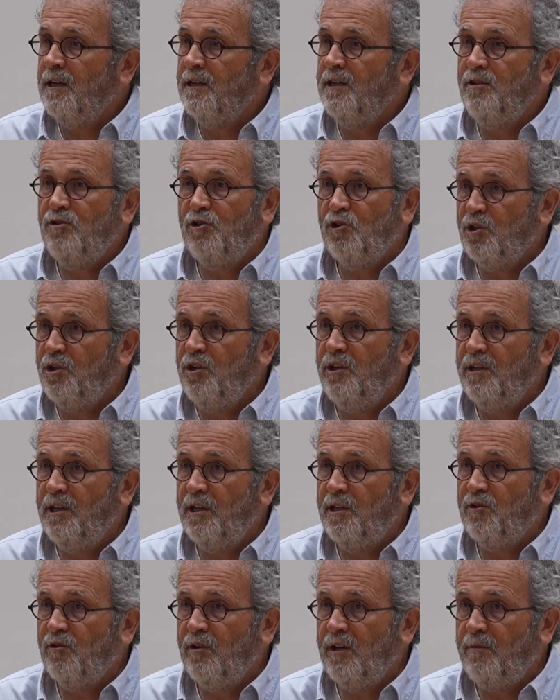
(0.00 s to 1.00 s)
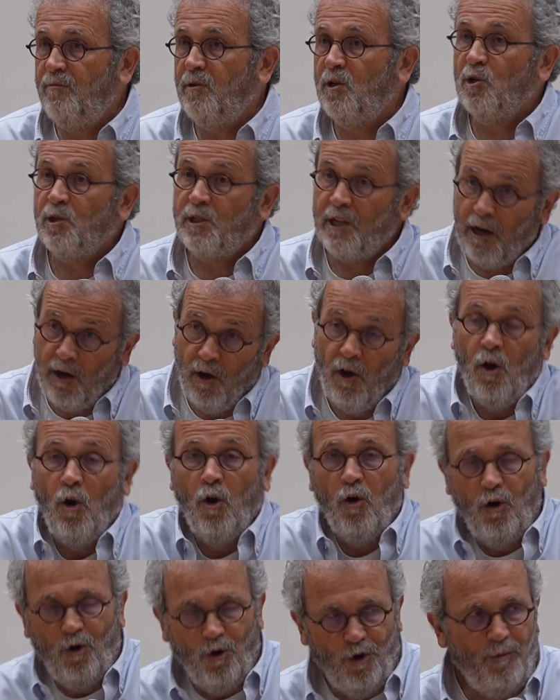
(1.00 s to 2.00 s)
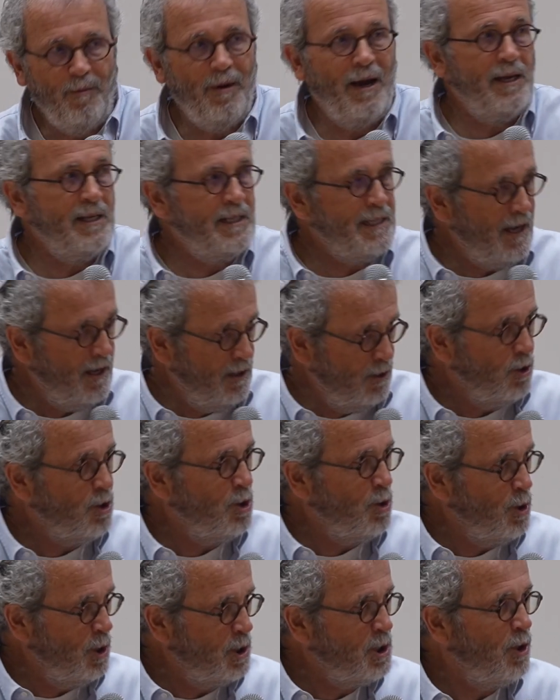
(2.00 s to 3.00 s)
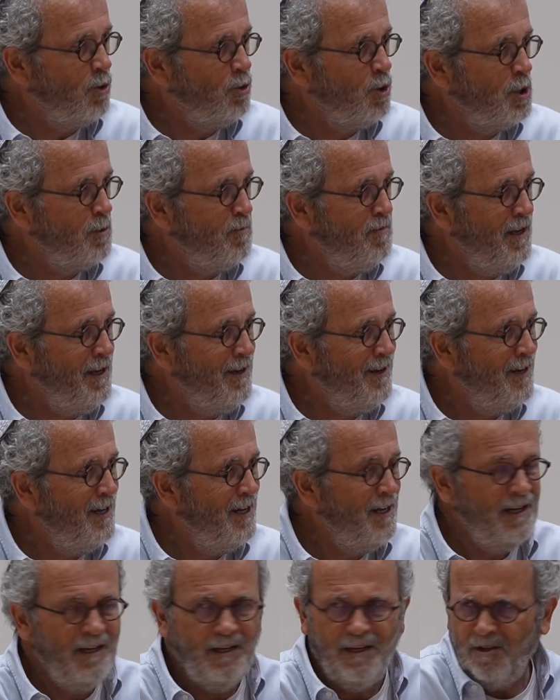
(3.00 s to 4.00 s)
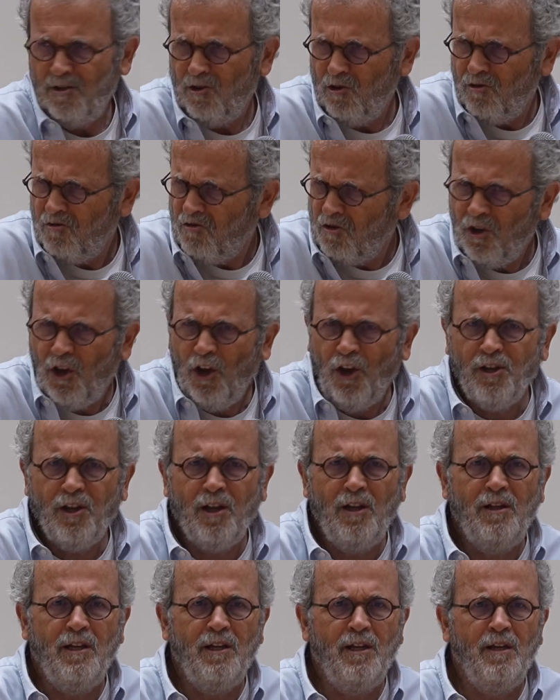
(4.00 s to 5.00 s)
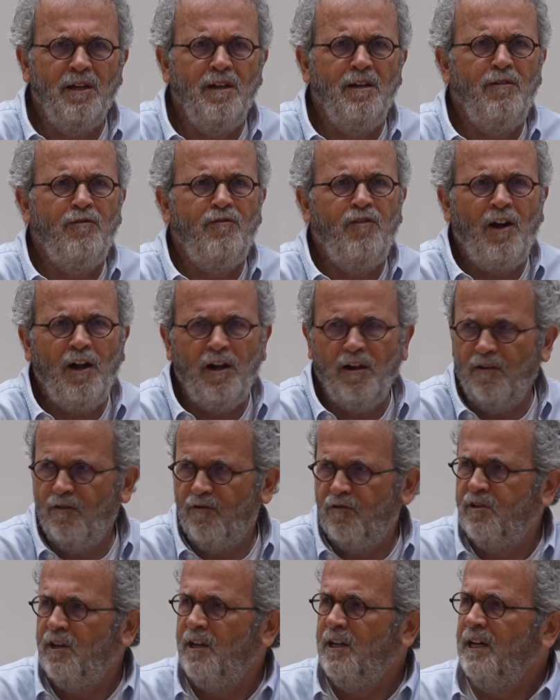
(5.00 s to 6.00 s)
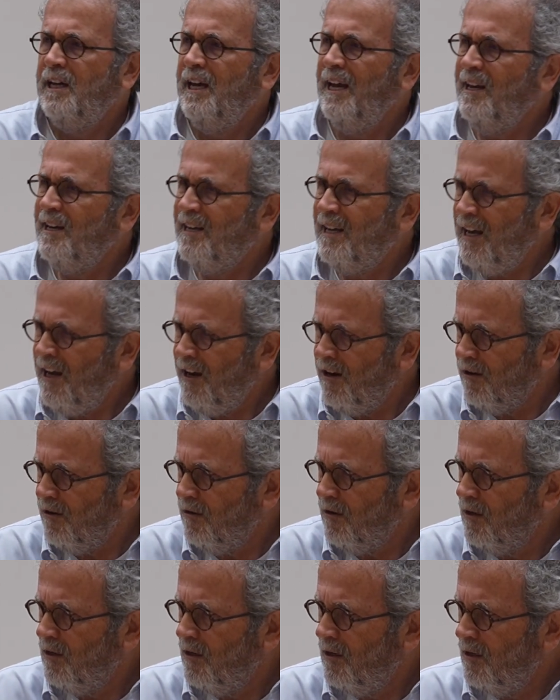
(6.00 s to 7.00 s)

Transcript: industry in Israel because they are on my side, so to speak, totally involved and care.